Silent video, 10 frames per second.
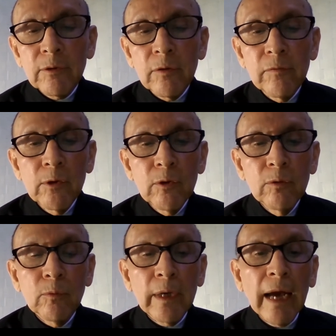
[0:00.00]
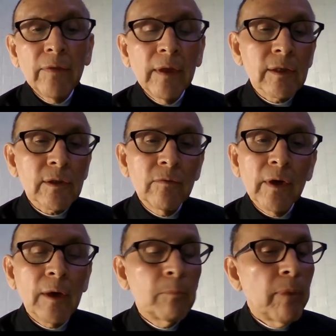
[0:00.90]
to view what I think is a
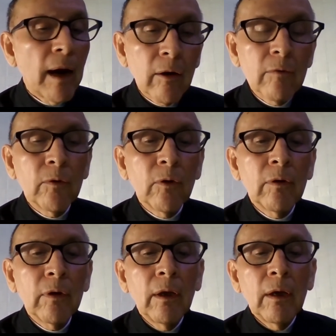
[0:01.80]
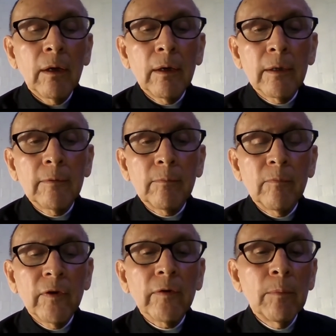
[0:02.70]
very powerful,
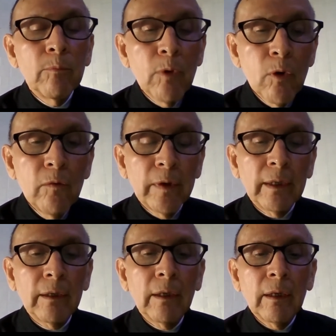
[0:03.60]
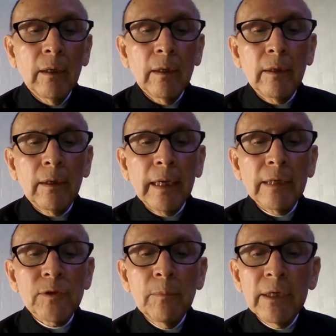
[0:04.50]
very moving
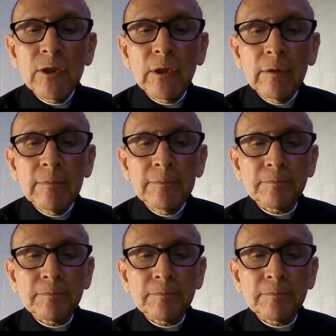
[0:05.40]
exhibition.